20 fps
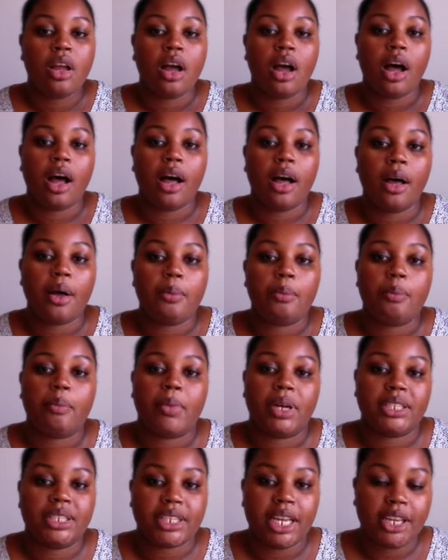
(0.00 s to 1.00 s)

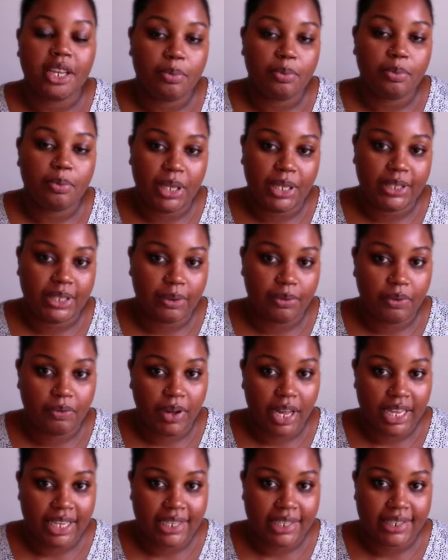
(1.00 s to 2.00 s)
My second piece of
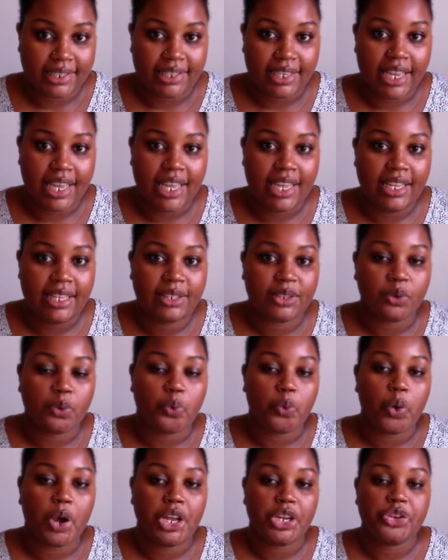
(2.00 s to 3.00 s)
advice is
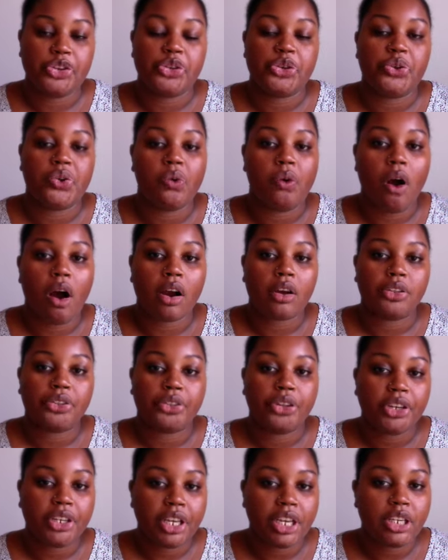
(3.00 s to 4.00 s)
when you are
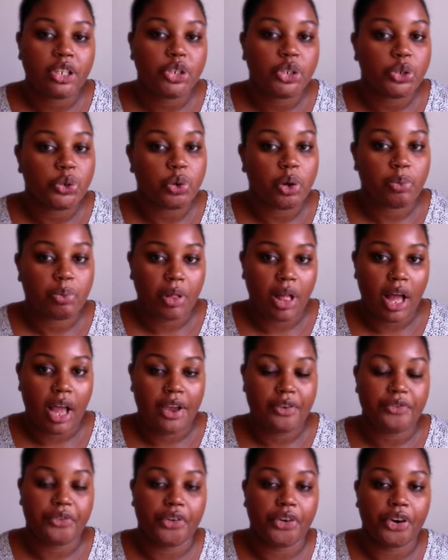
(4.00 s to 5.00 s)
looking to
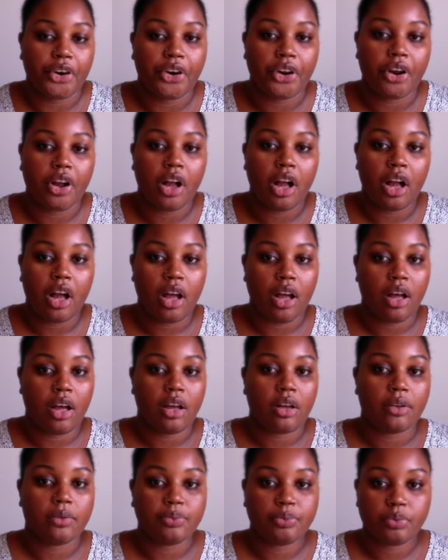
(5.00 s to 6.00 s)
apply for
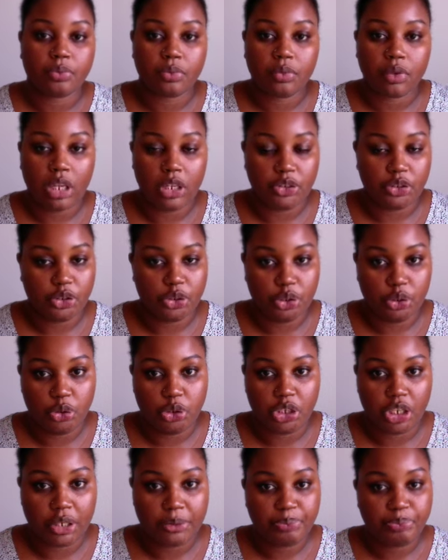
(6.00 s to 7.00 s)

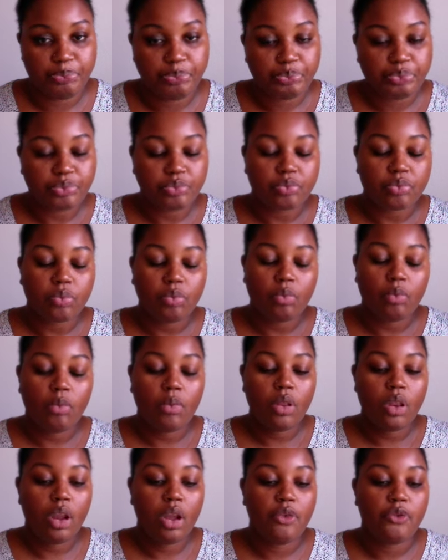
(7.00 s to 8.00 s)
institution.
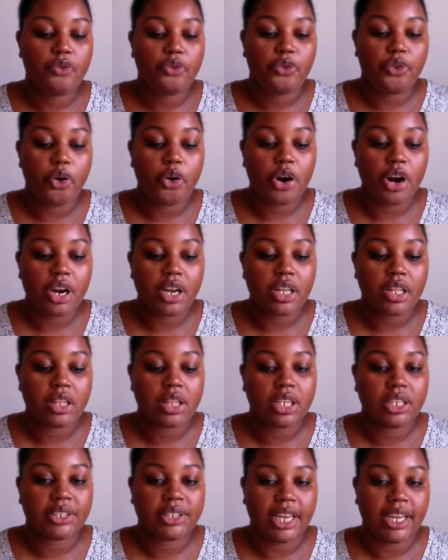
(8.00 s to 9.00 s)
For
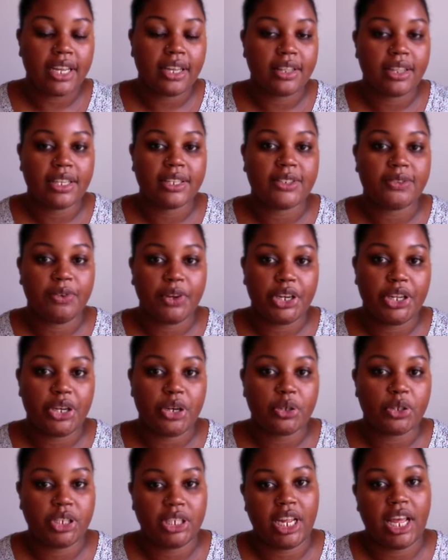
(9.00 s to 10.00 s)
the sake of this
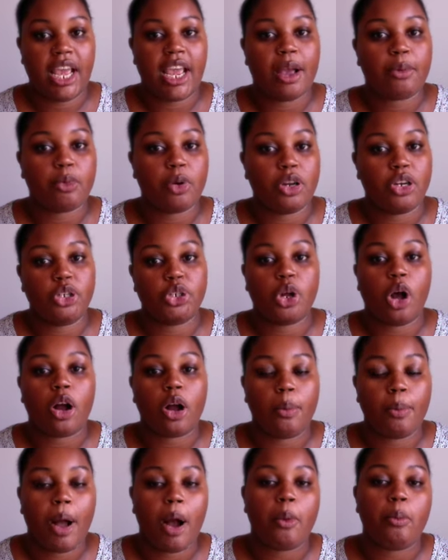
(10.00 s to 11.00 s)
video today, I'm going to talk
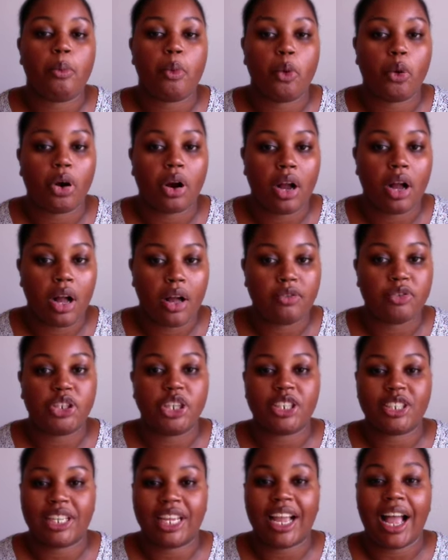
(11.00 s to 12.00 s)
about more of
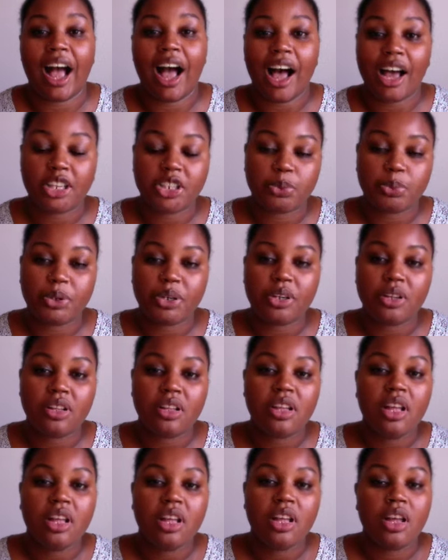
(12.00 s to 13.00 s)
just like a hospital.
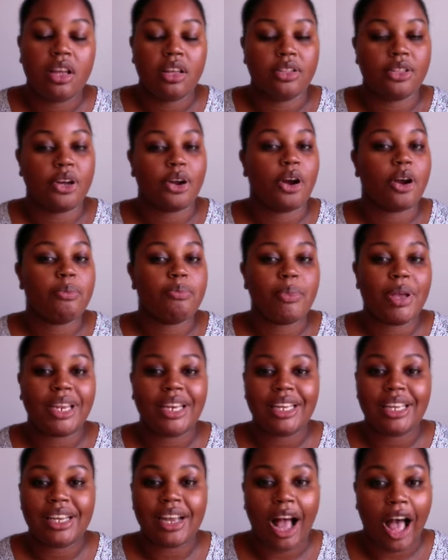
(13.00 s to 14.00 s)
There are
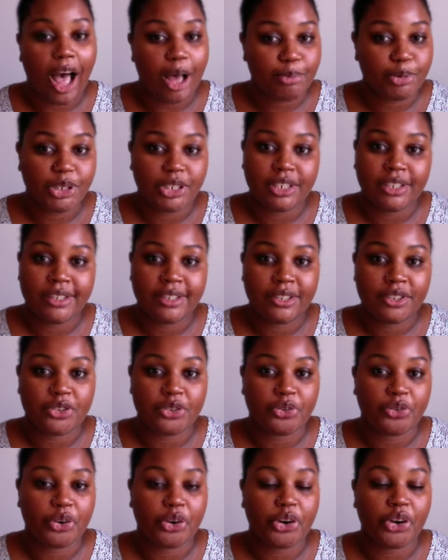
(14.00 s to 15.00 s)
many options
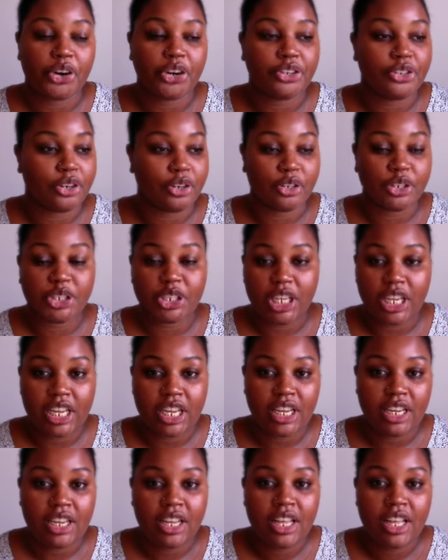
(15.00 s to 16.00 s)
for
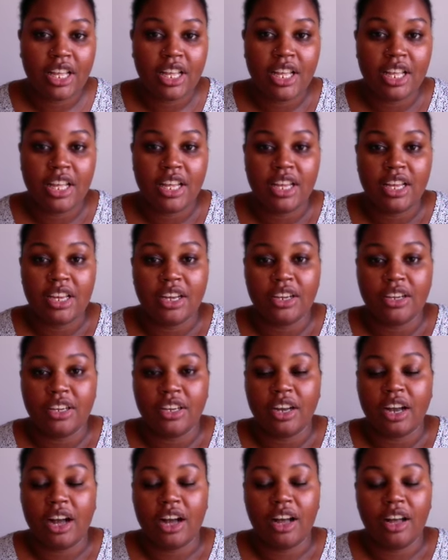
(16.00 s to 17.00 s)
nursing.
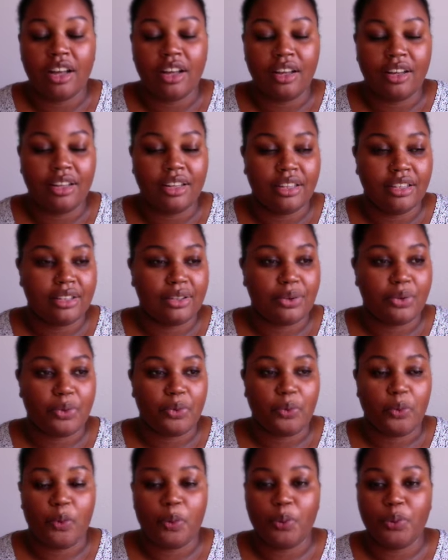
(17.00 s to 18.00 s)
Uh,
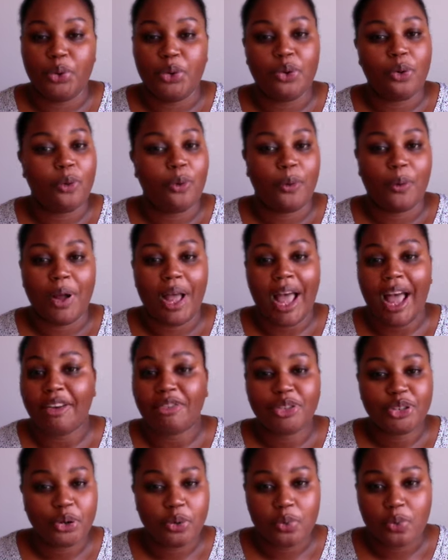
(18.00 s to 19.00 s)
you don't have
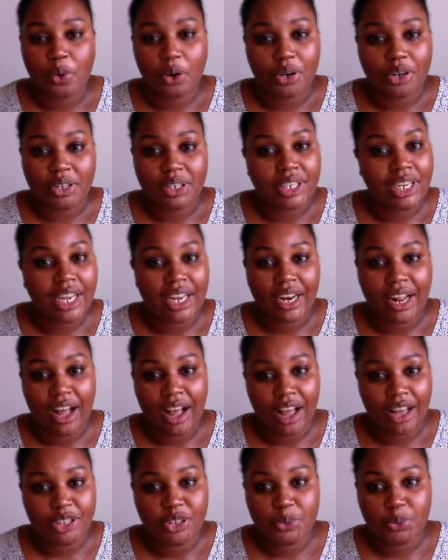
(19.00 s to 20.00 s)
to work in a
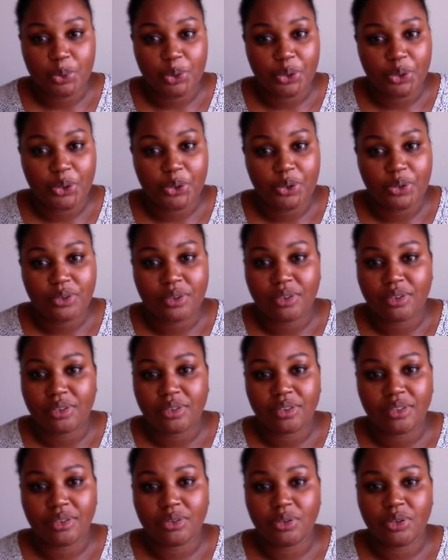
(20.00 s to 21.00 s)
hospital
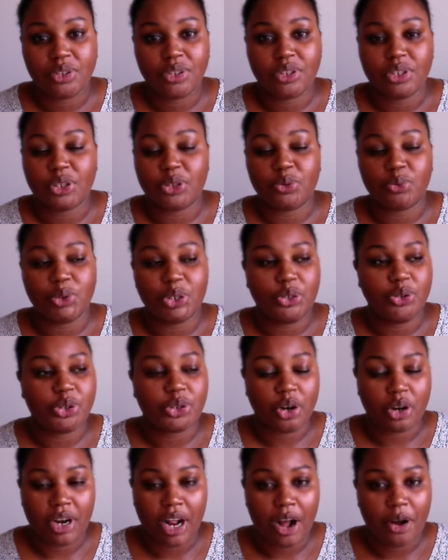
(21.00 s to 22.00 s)
when you
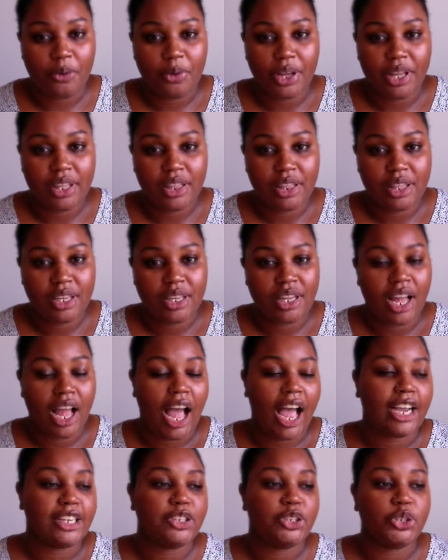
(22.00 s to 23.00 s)
start out with.
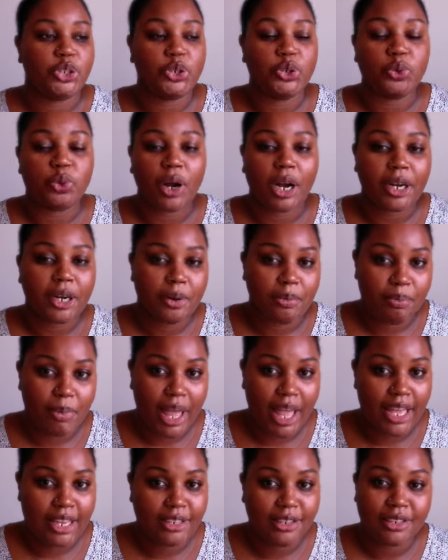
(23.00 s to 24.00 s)
I do
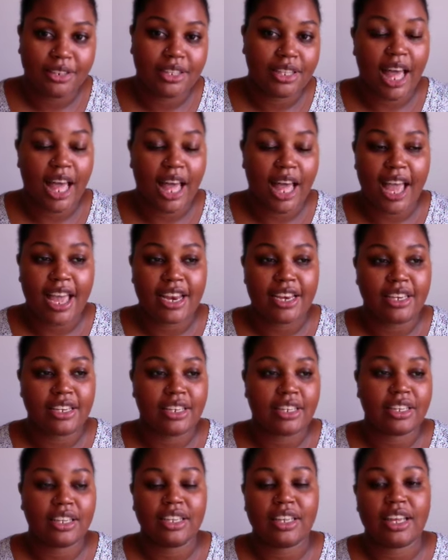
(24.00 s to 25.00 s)
recommend that
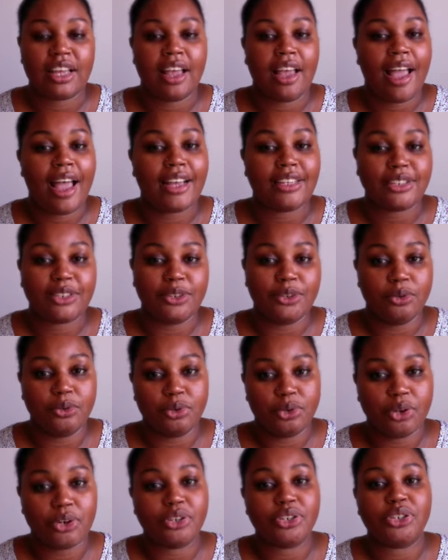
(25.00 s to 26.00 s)
as a new
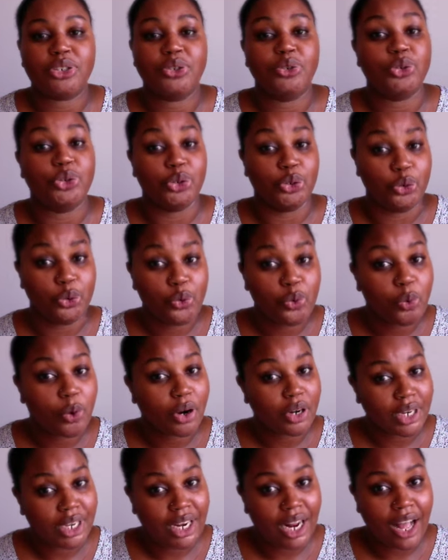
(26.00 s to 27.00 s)
nurse, you do
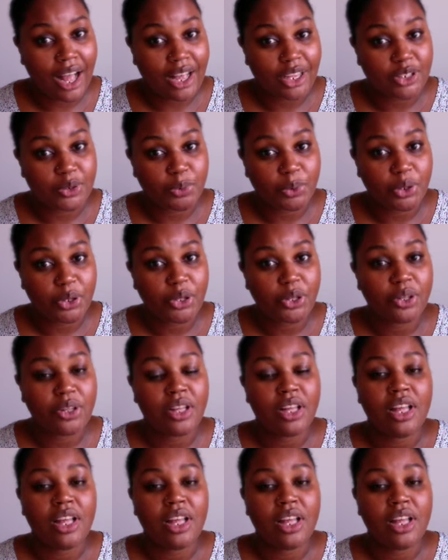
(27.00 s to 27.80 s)
work in a hospital.